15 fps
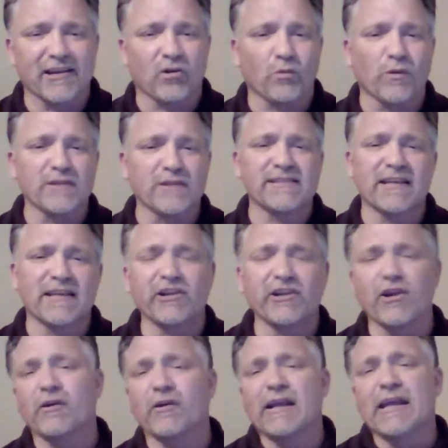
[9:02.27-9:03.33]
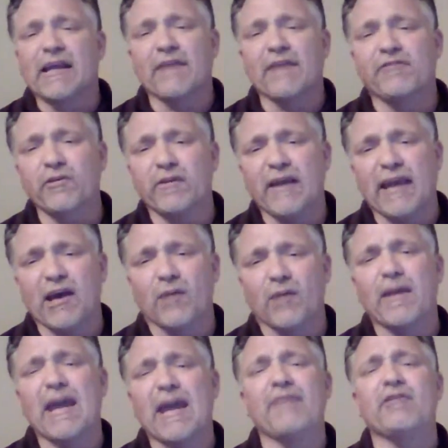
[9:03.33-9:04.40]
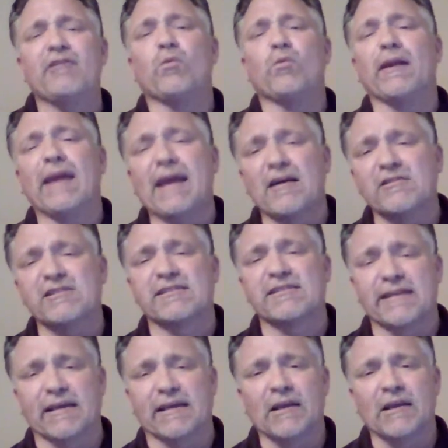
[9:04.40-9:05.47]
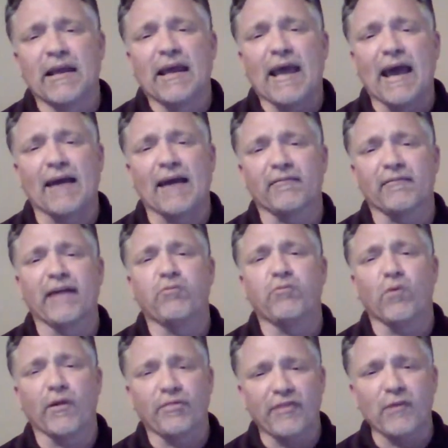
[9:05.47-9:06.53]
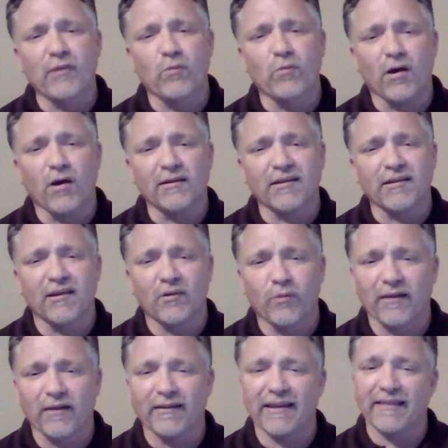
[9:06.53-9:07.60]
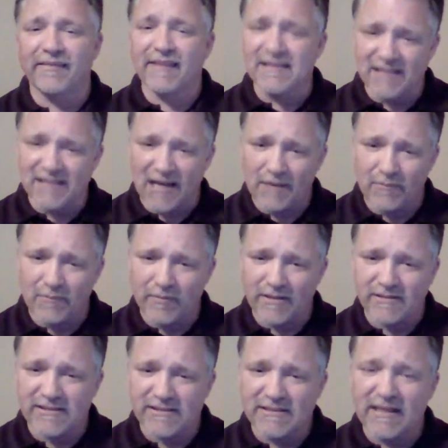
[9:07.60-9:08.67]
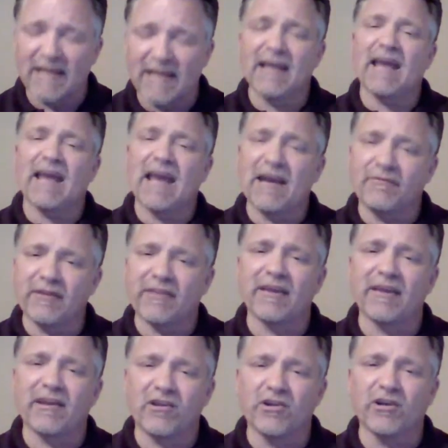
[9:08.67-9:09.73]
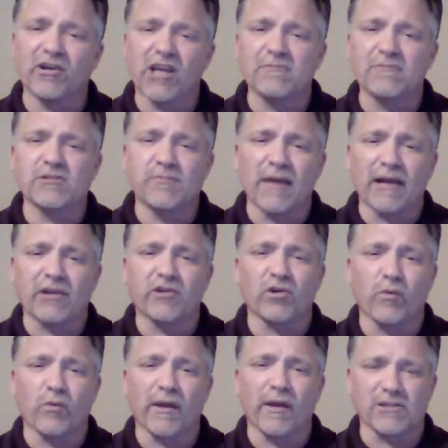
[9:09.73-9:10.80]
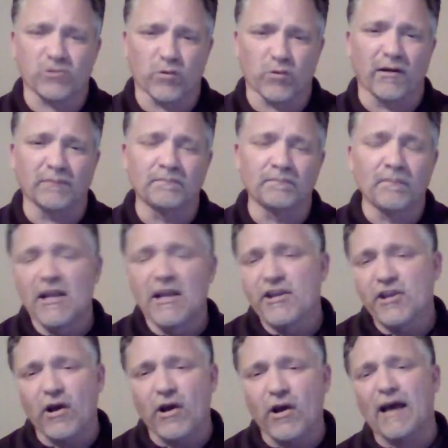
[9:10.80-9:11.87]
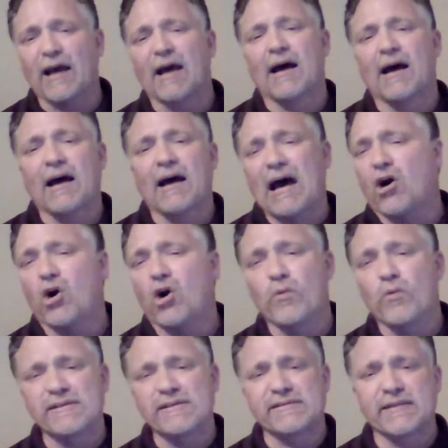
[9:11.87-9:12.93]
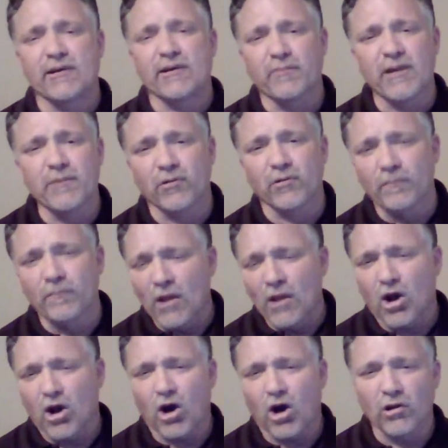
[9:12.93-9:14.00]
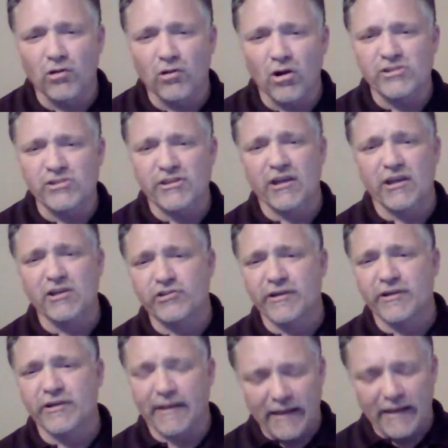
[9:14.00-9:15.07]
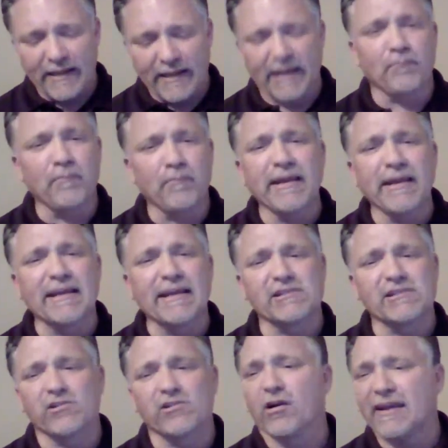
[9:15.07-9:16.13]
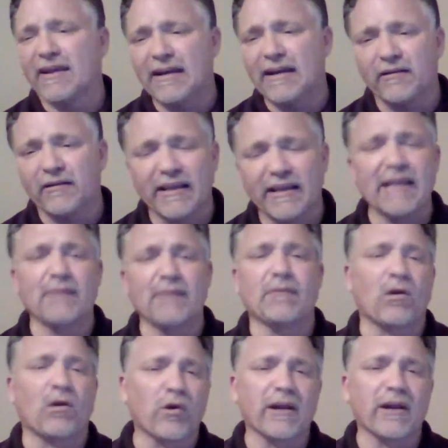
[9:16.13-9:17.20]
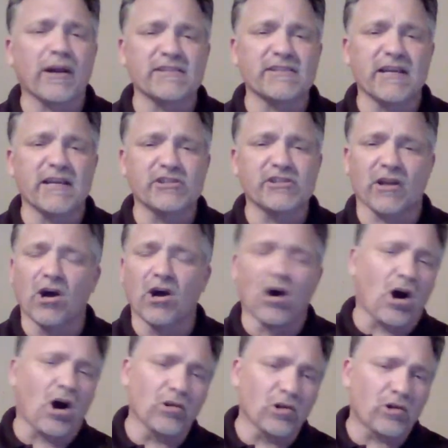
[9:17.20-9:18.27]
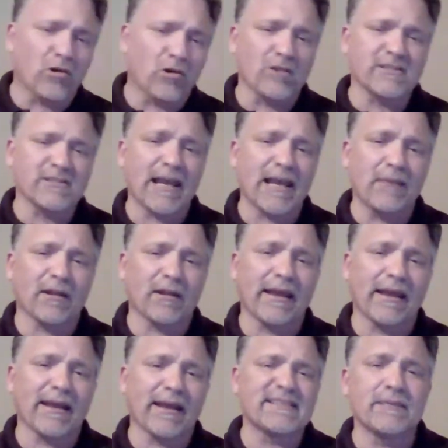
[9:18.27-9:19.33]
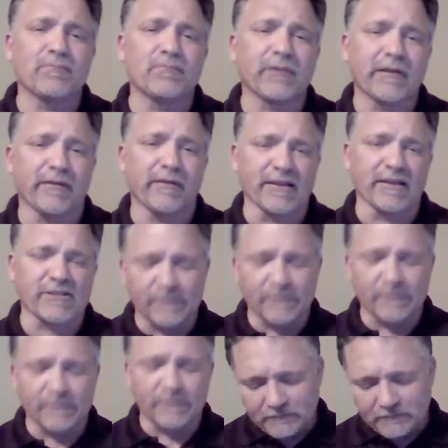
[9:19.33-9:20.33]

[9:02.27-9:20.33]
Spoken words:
Ziglar once said, you know, if you help everyone else get out of life what they want, well, in this type of business, everything good comes back your way as well. You know, I always tell people all across the country in meetings or in our team, our organization, all across Ambit land is simply this.